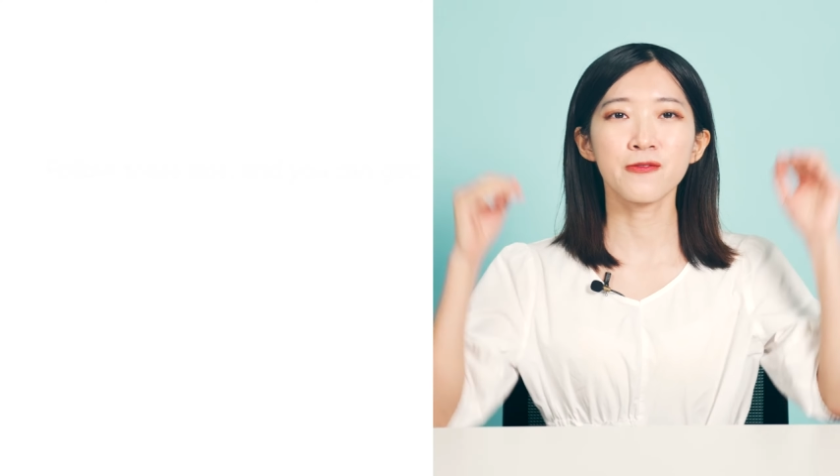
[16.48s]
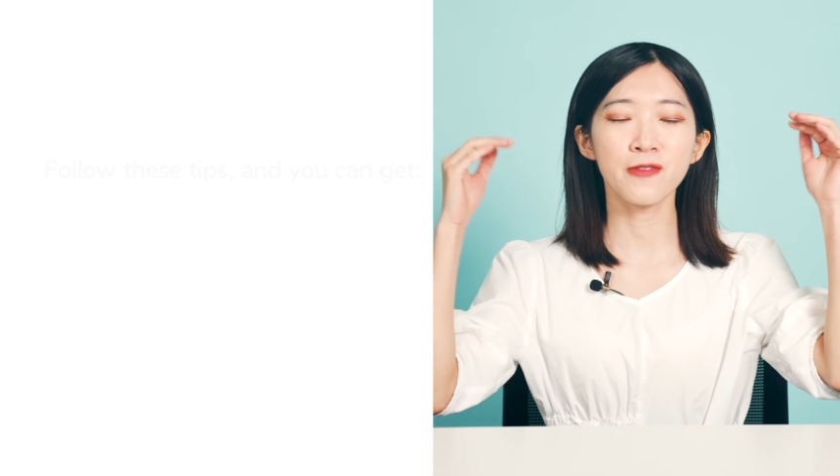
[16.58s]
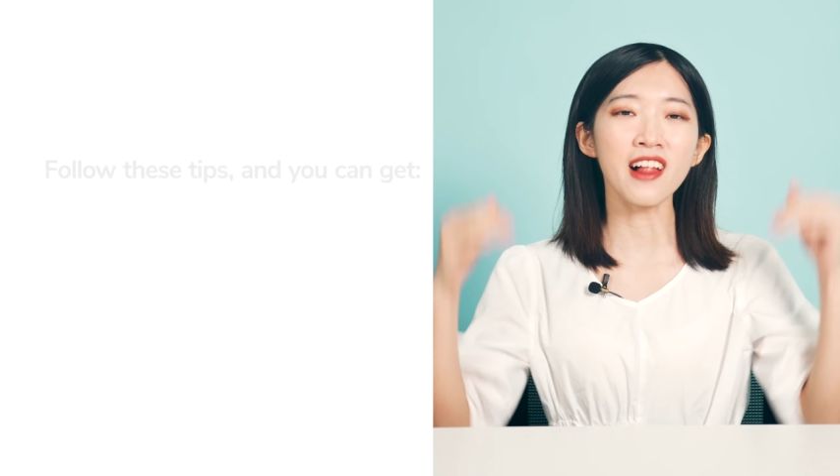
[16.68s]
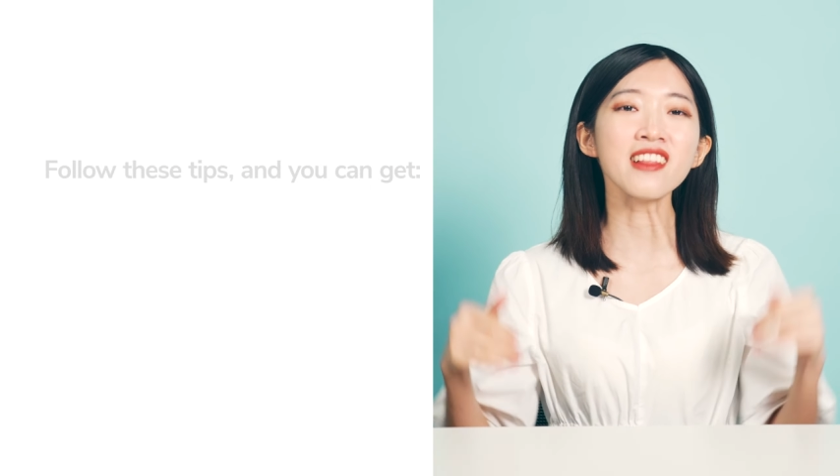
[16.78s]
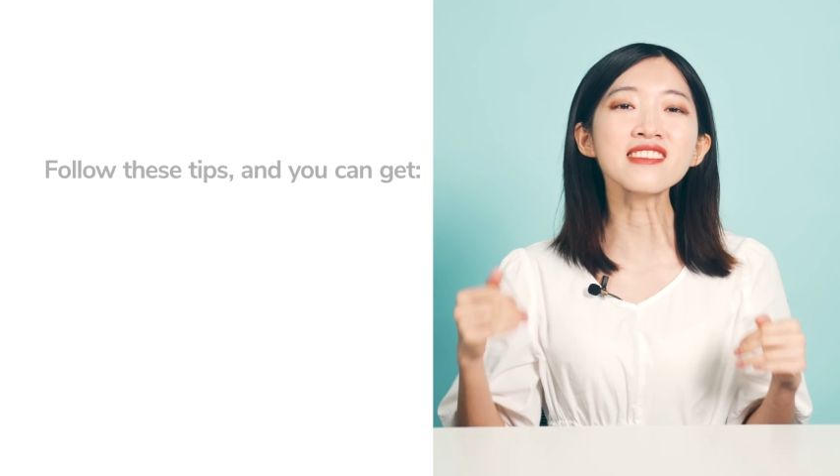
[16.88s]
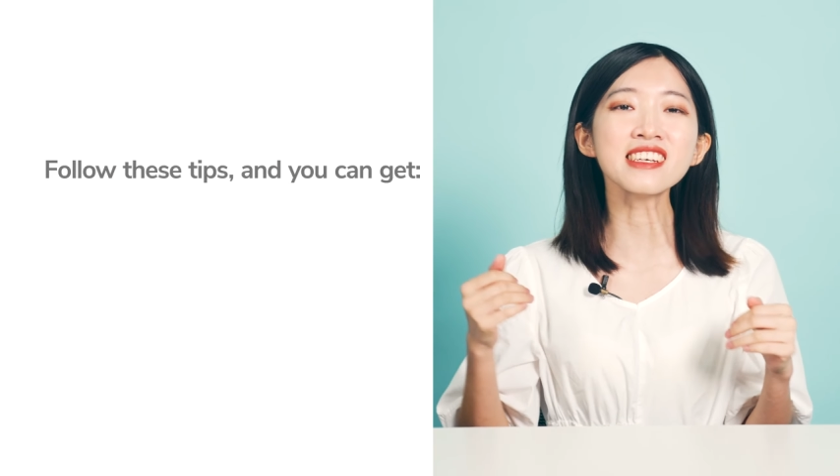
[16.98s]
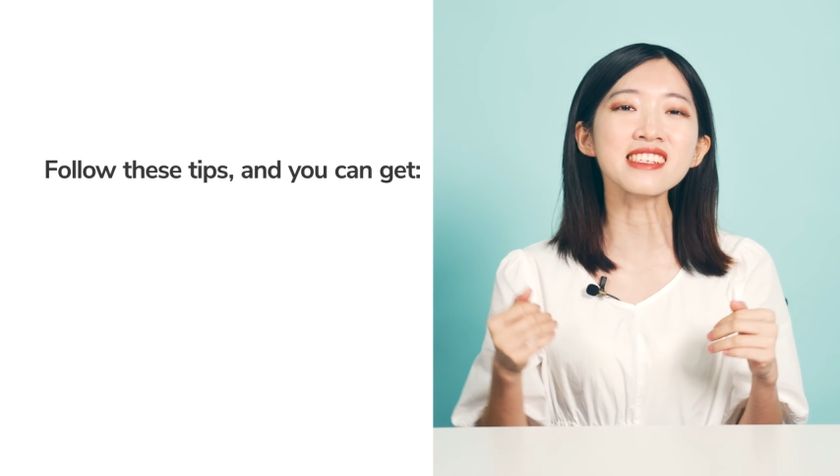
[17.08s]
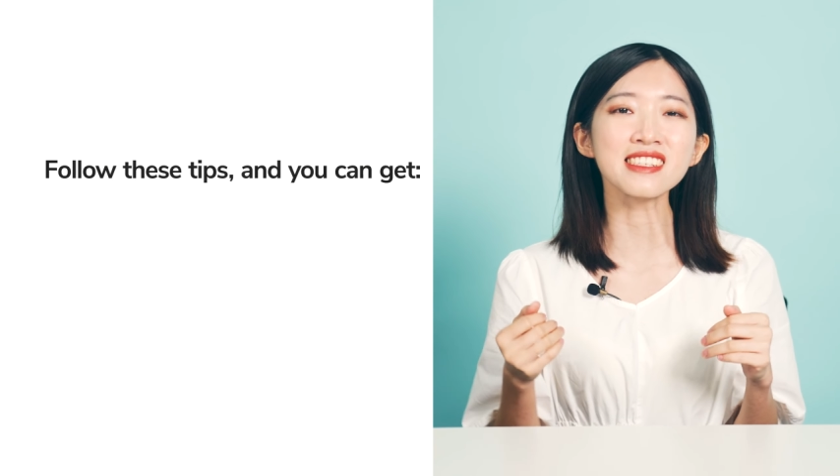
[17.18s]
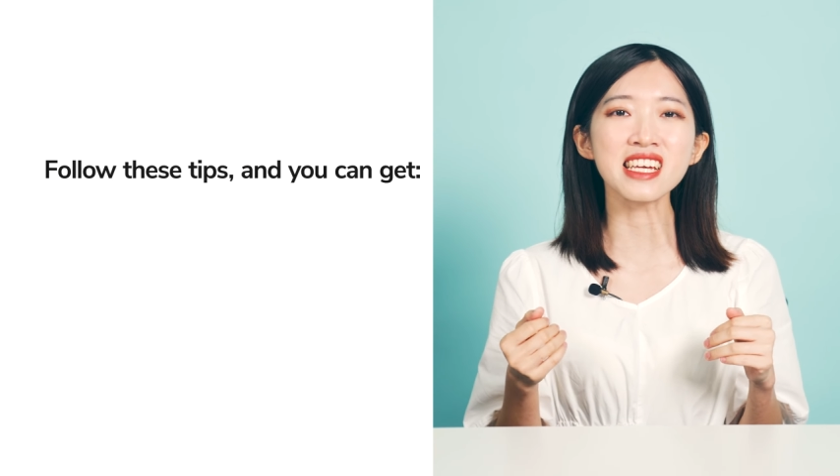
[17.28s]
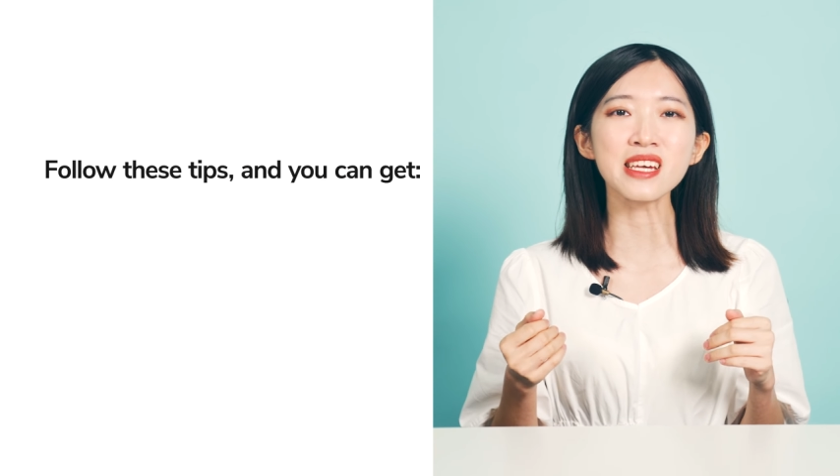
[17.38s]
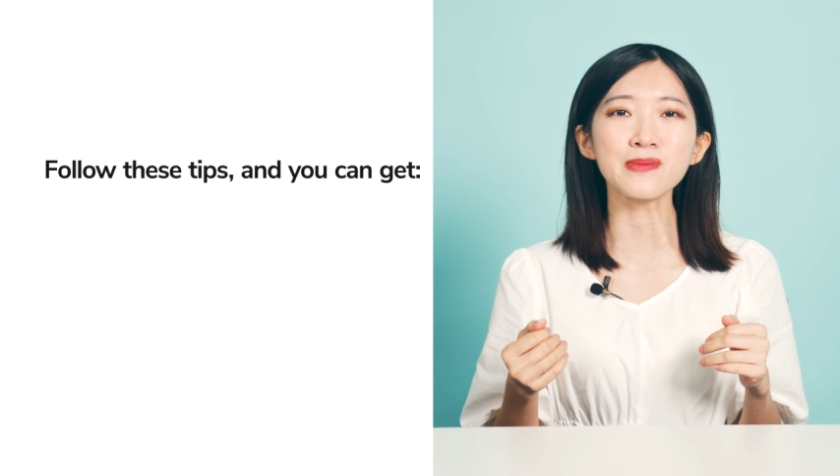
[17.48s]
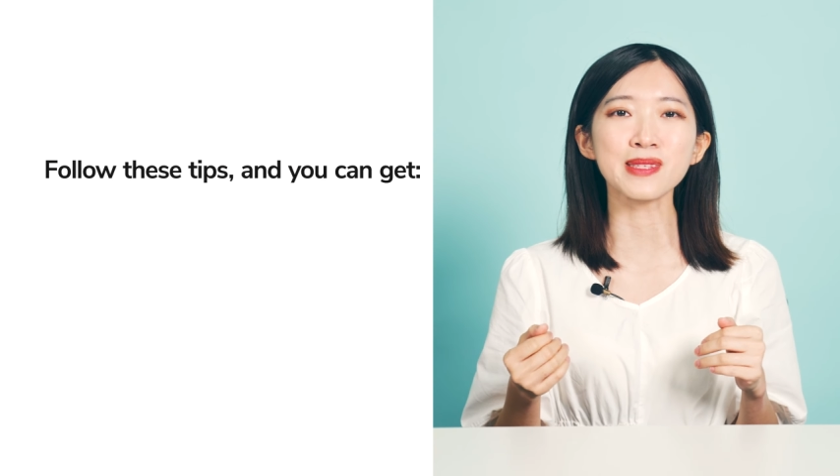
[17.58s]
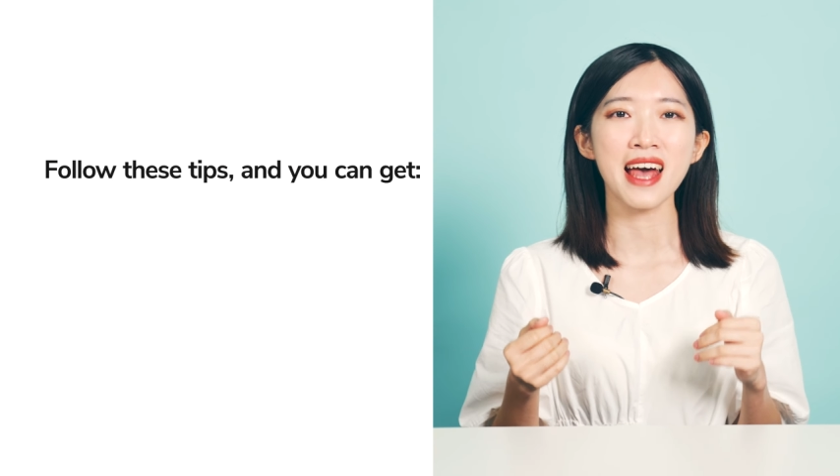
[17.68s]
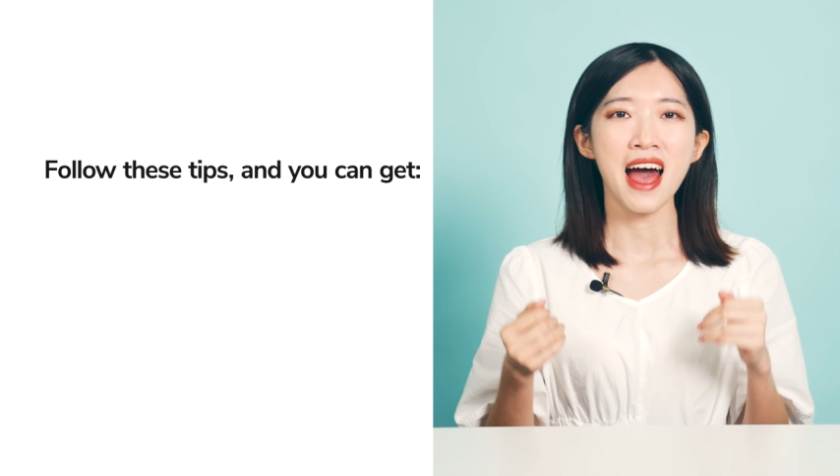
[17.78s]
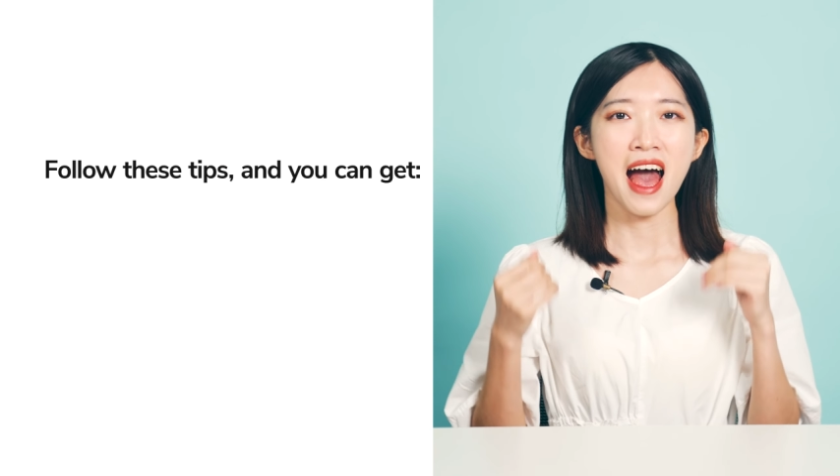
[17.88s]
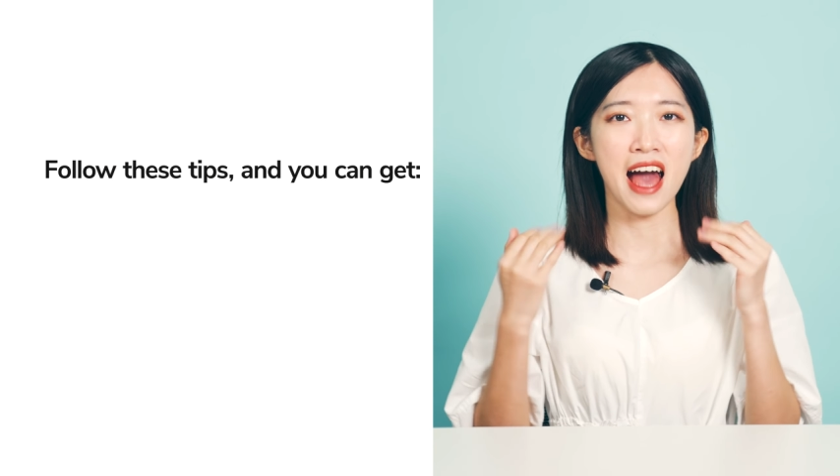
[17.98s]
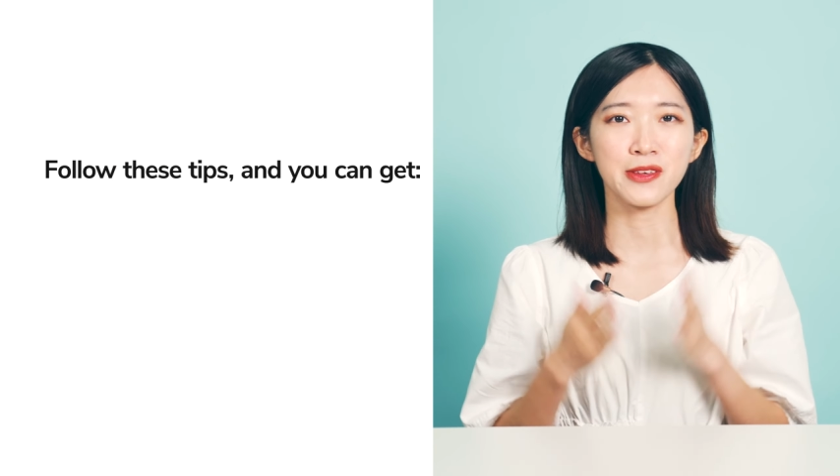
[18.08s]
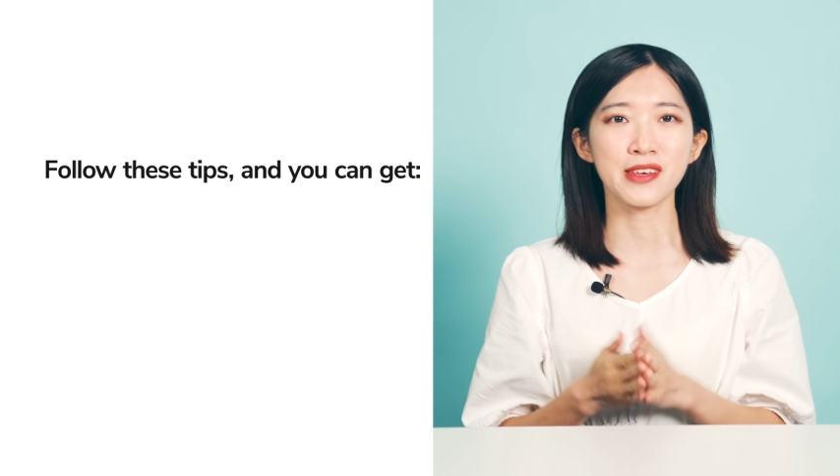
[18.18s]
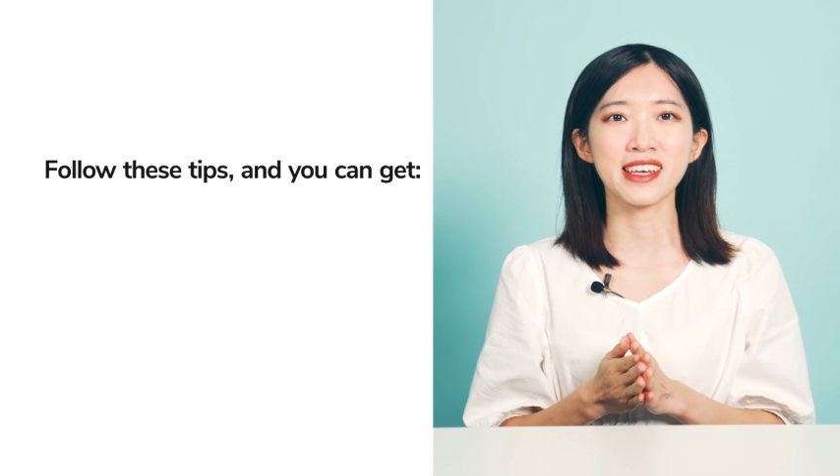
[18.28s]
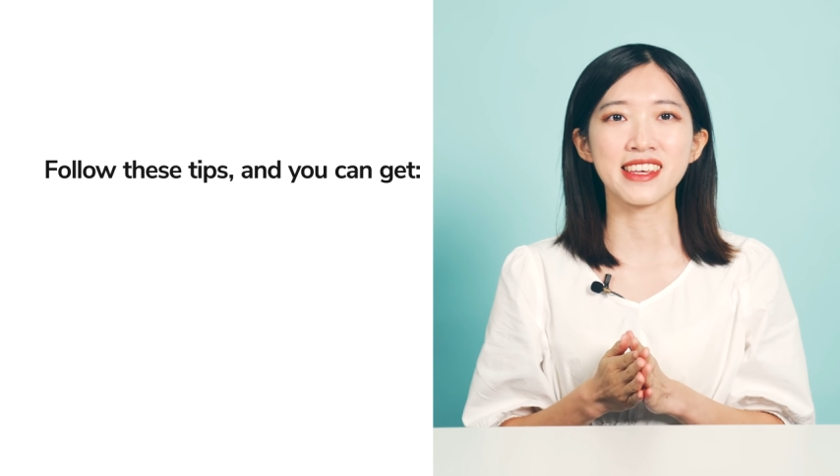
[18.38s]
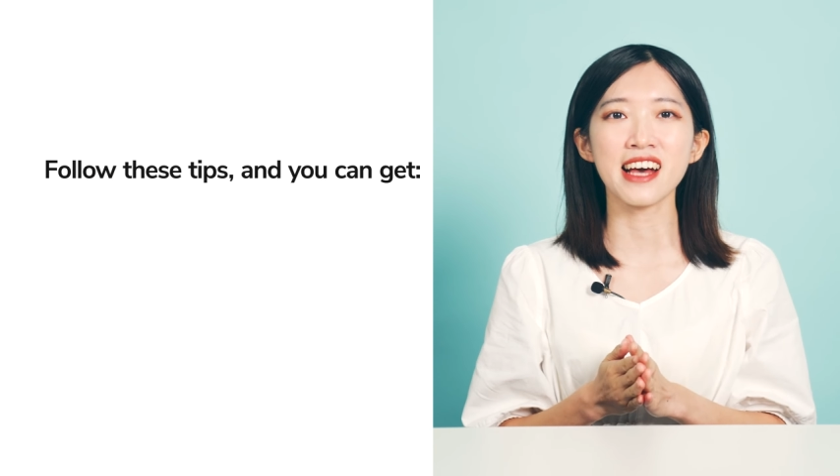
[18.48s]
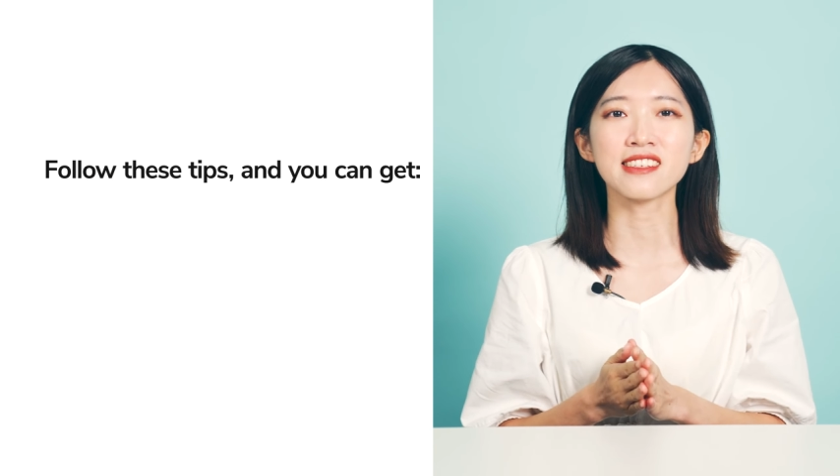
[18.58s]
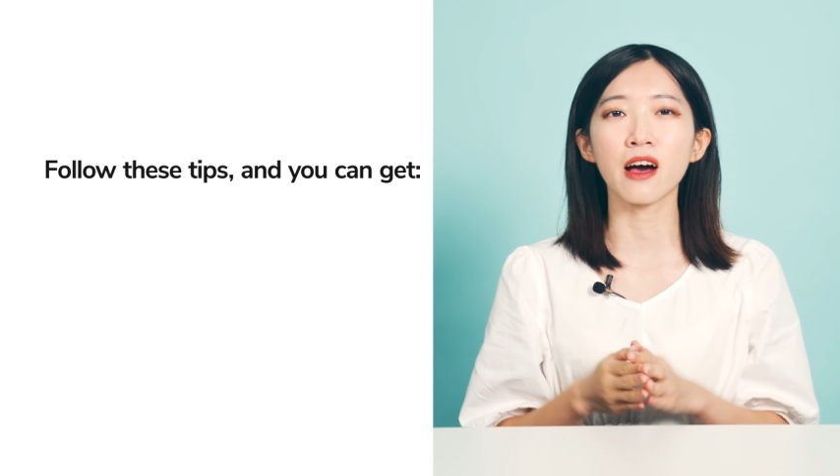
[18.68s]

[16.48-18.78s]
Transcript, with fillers: Follow these tips and you can get